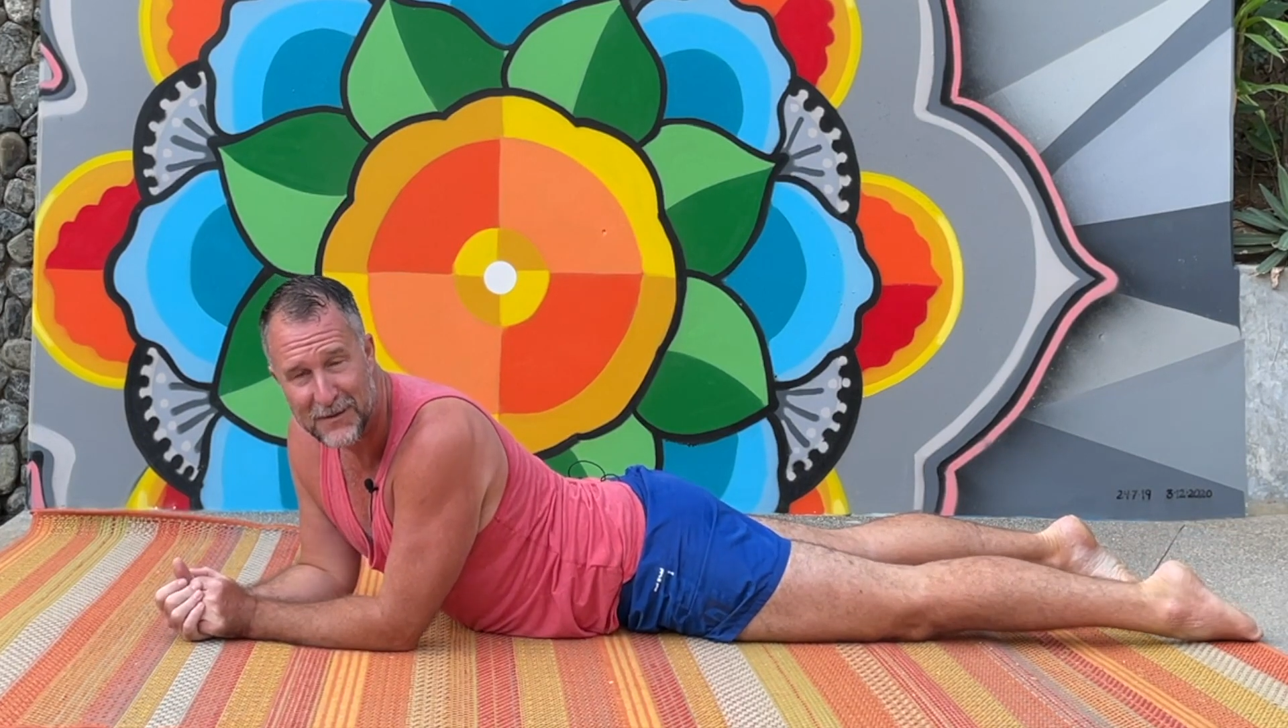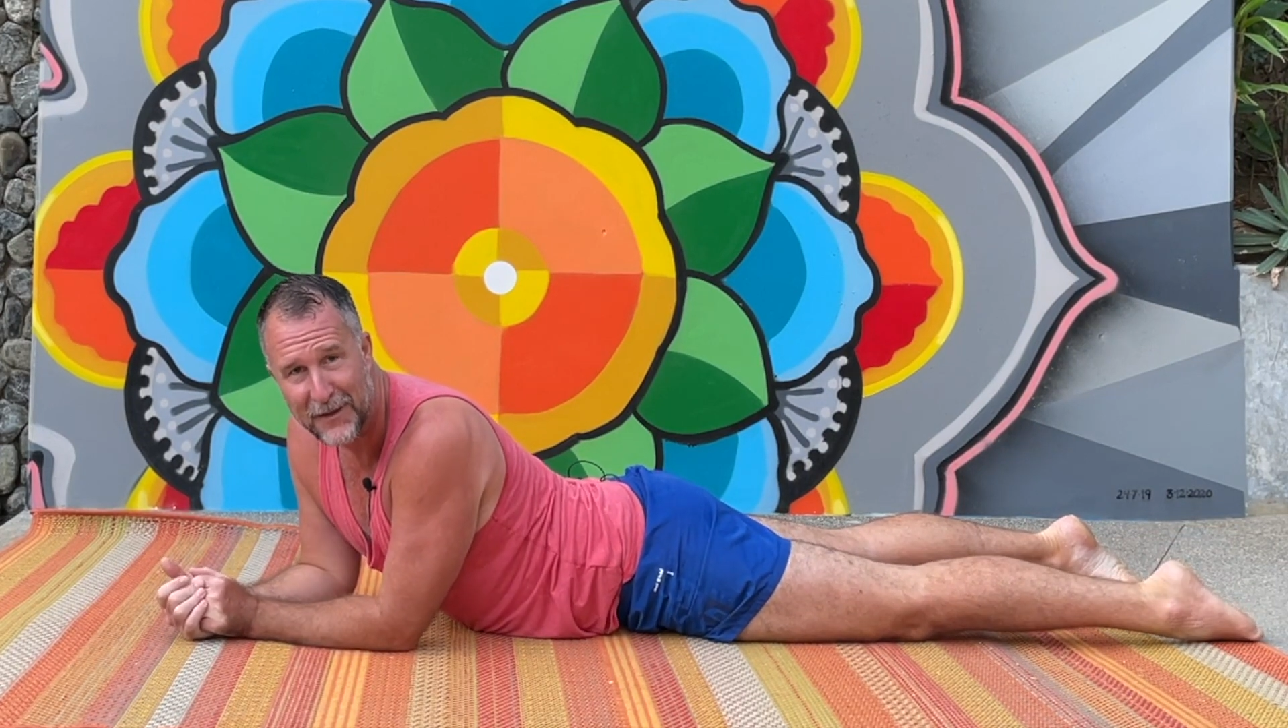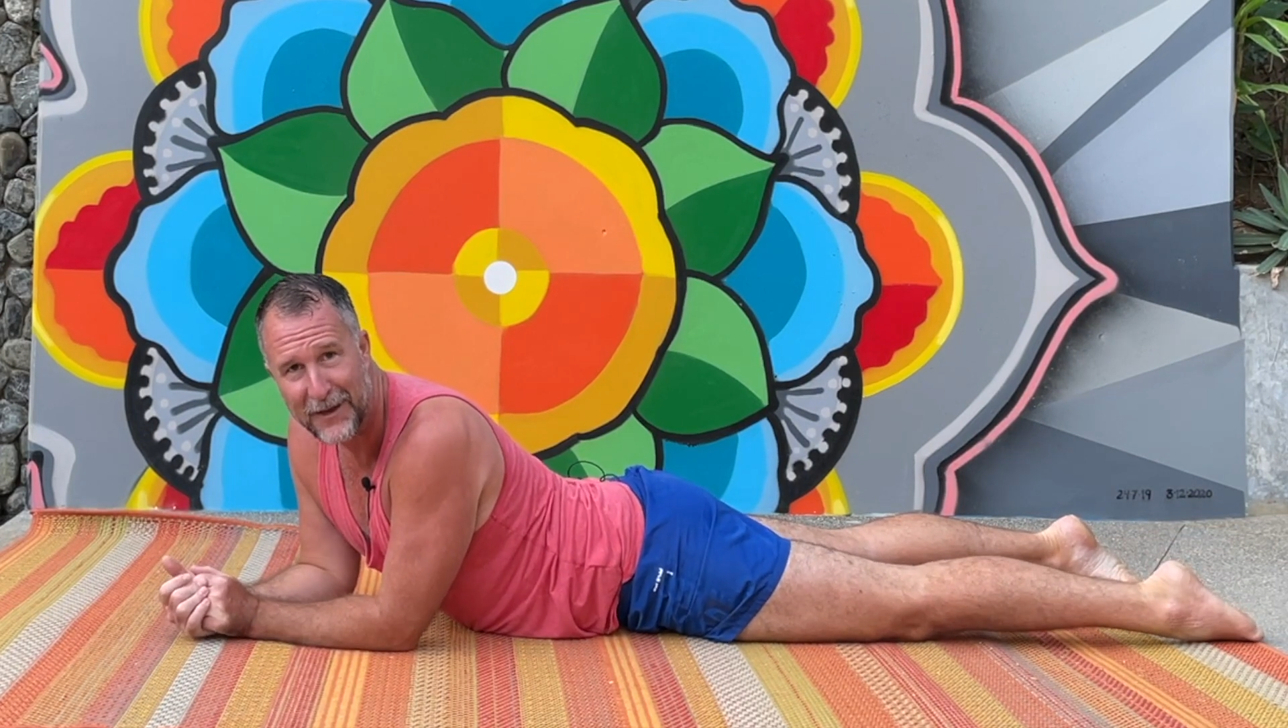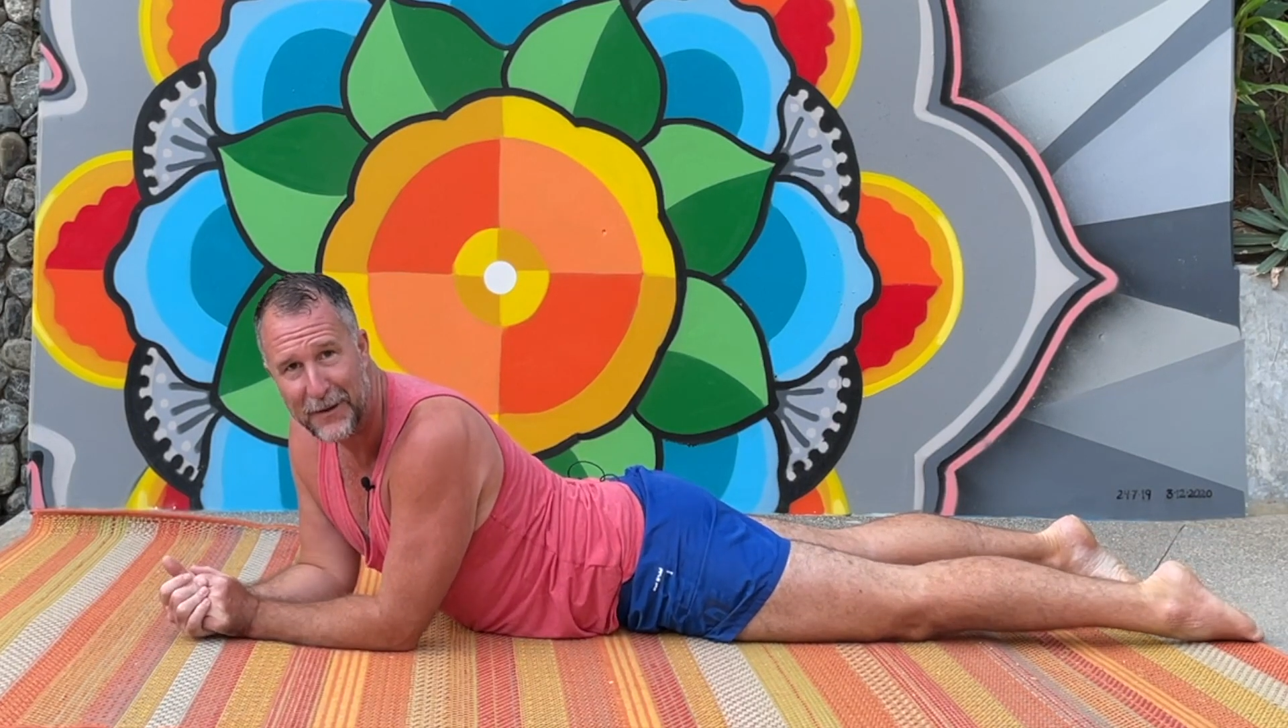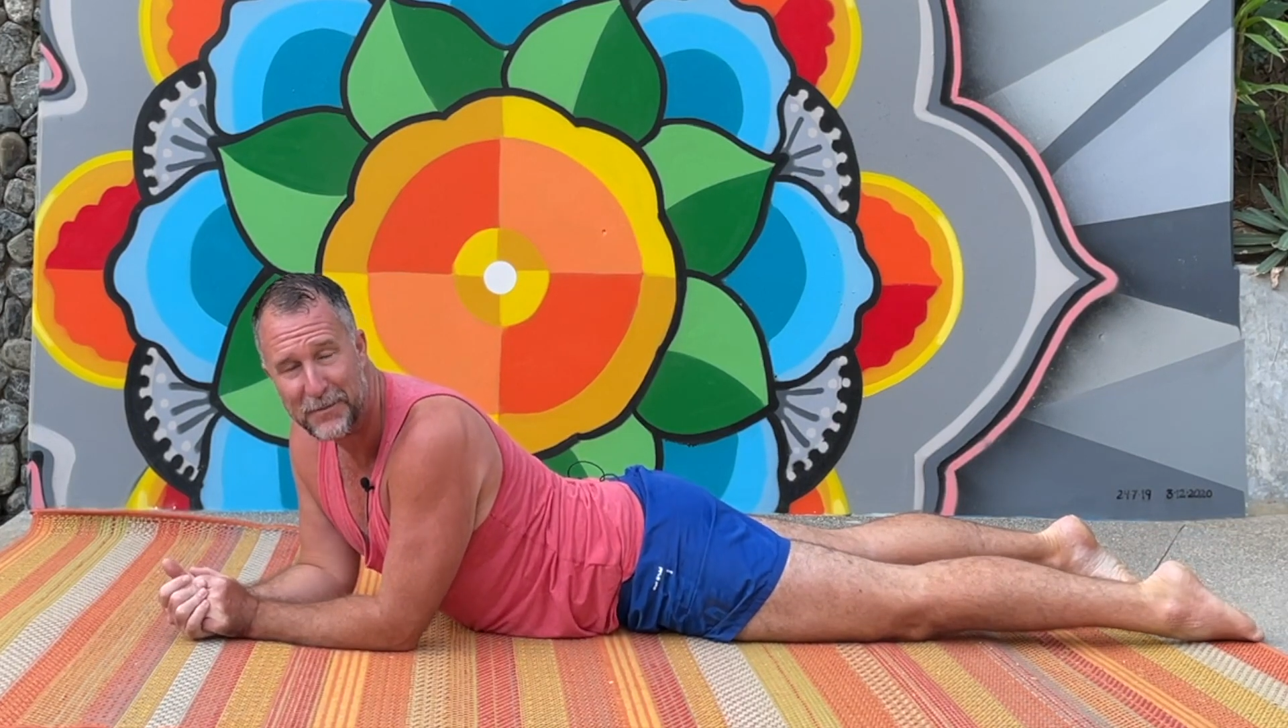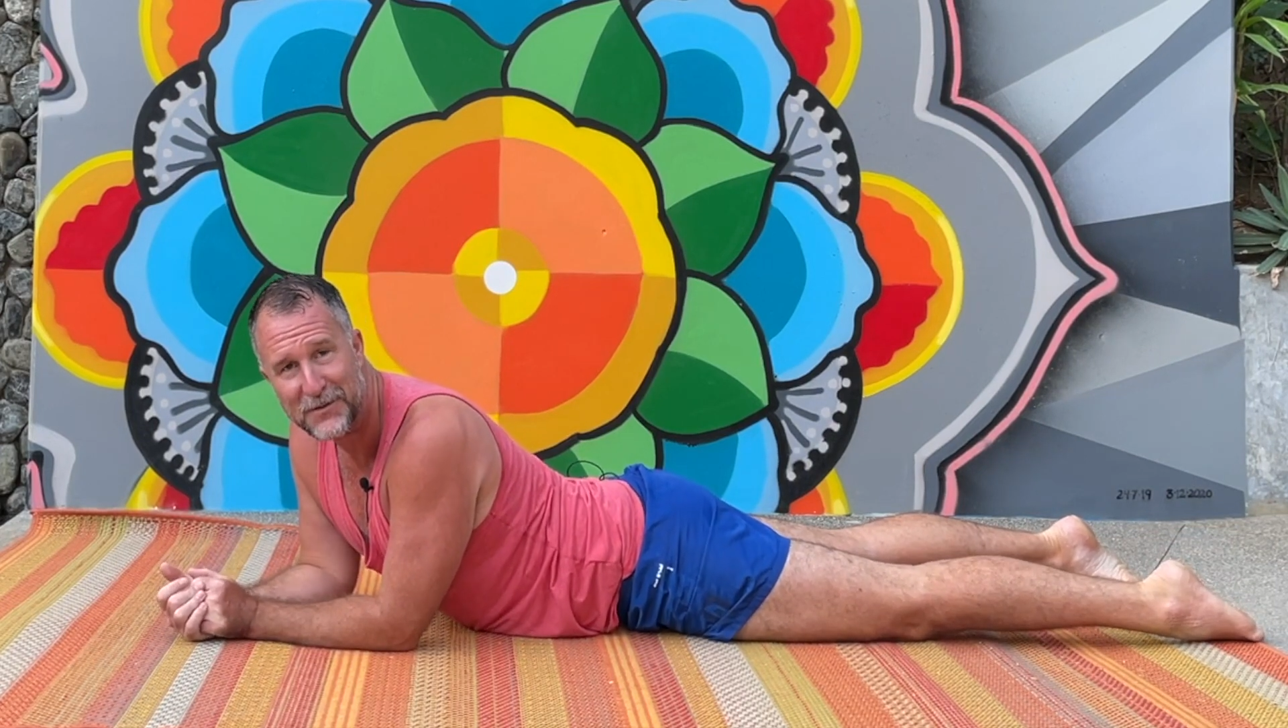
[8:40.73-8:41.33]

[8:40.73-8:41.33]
line up a